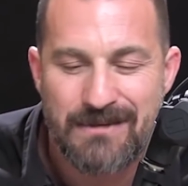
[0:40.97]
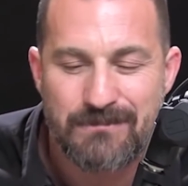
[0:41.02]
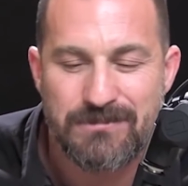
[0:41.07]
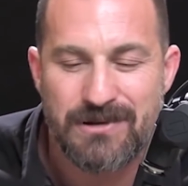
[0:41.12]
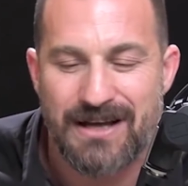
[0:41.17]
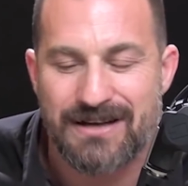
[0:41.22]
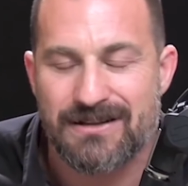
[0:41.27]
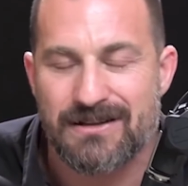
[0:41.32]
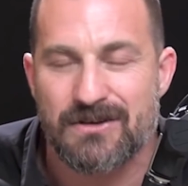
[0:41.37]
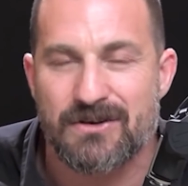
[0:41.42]

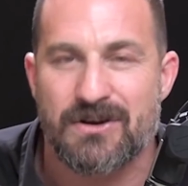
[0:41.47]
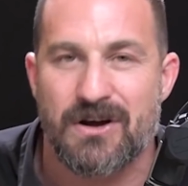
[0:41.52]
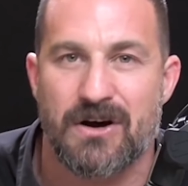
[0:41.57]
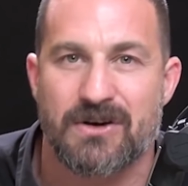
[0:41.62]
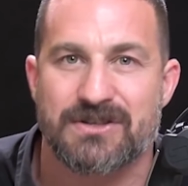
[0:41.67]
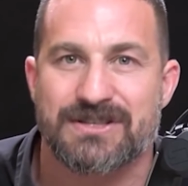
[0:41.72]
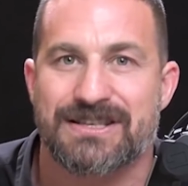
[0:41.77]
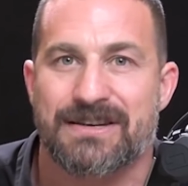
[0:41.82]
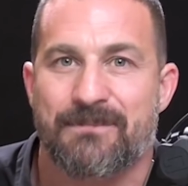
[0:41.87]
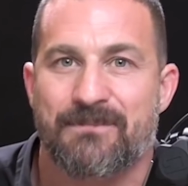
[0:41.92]
blood
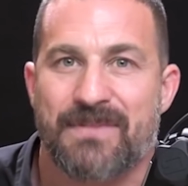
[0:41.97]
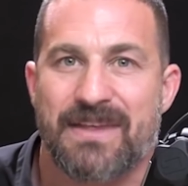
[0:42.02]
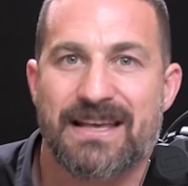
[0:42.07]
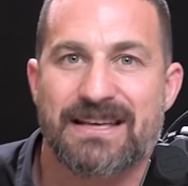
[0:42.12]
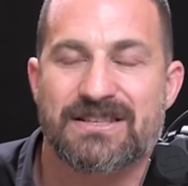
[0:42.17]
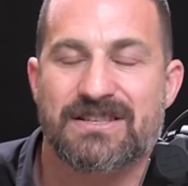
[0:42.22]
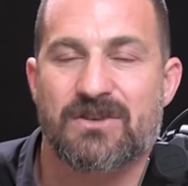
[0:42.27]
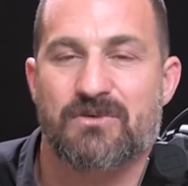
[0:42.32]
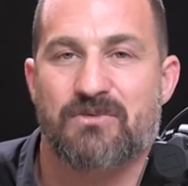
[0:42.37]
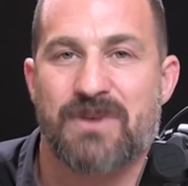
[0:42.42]
glucose
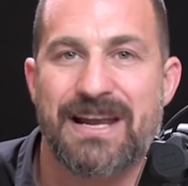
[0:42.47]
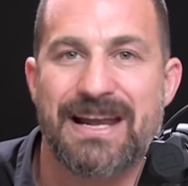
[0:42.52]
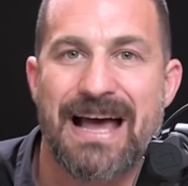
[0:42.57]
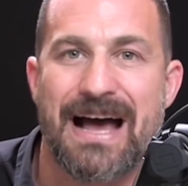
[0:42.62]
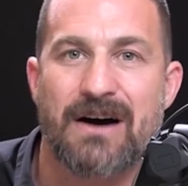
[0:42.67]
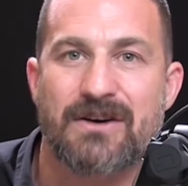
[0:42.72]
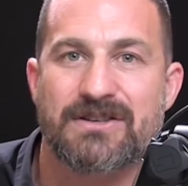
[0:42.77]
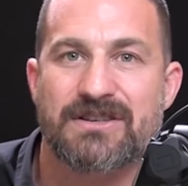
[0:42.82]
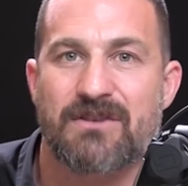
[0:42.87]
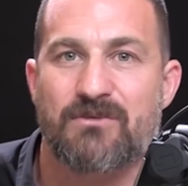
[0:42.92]
is the
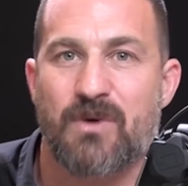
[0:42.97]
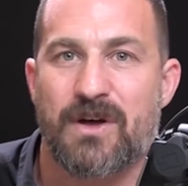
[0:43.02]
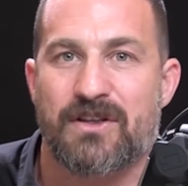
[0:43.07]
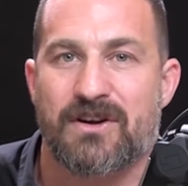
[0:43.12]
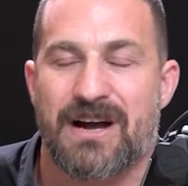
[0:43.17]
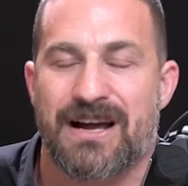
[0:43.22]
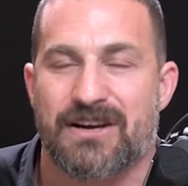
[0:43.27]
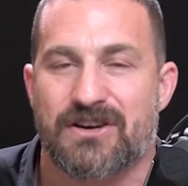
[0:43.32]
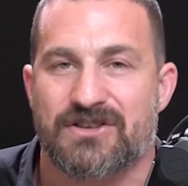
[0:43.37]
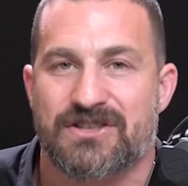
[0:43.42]
readout of whether
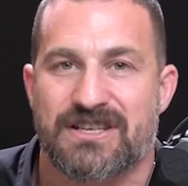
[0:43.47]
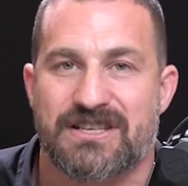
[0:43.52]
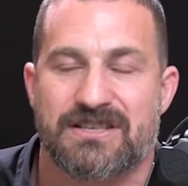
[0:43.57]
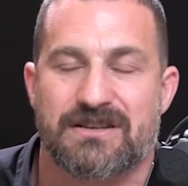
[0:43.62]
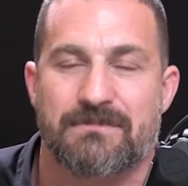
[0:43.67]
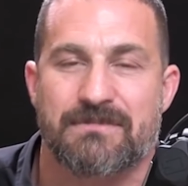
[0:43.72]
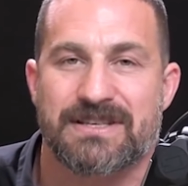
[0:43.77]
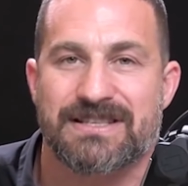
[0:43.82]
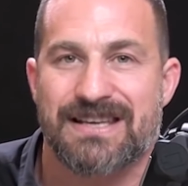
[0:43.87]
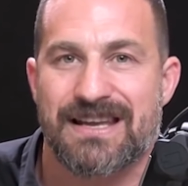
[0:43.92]
or not your
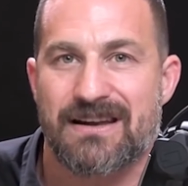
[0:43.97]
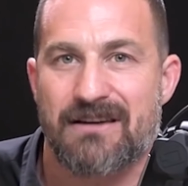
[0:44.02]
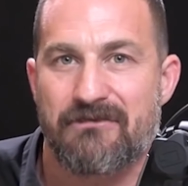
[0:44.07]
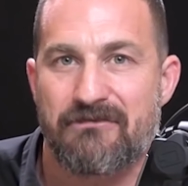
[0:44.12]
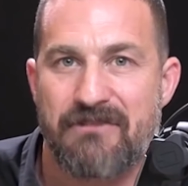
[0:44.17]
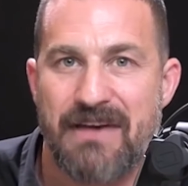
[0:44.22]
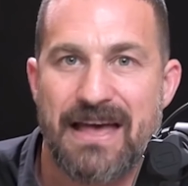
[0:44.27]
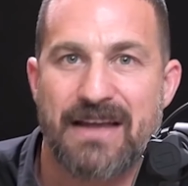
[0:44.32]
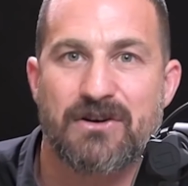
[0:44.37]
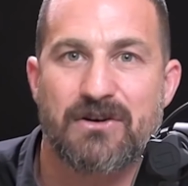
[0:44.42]
system is in a
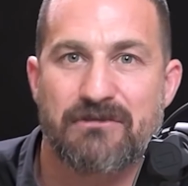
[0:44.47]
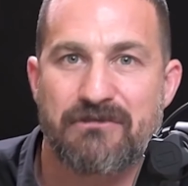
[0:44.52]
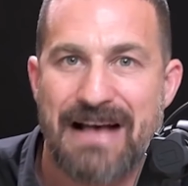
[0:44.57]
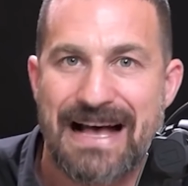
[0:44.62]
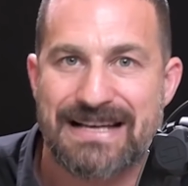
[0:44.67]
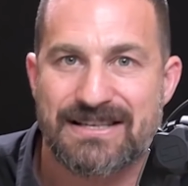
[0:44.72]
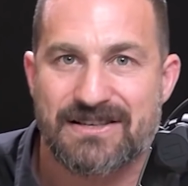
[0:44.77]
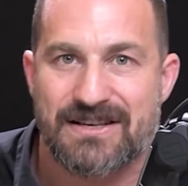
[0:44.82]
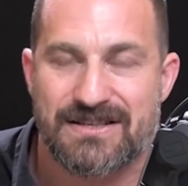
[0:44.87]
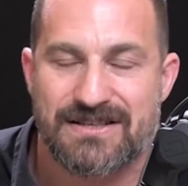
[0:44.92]
fed or
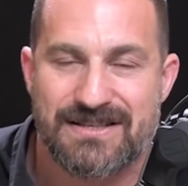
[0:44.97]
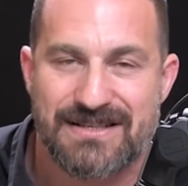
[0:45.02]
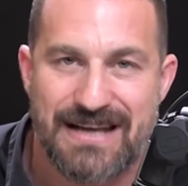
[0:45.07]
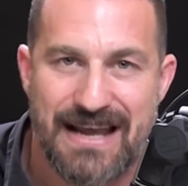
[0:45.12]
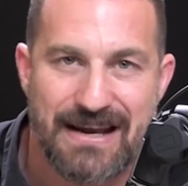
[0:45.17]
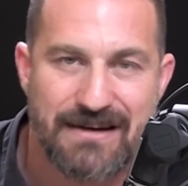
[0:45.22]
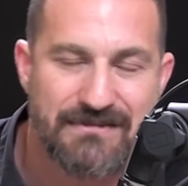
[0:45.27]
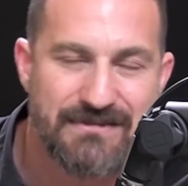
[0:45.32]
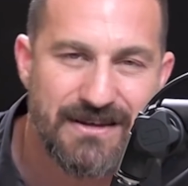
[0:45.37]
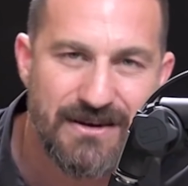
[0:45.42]
fasted
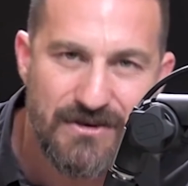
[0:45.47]
state.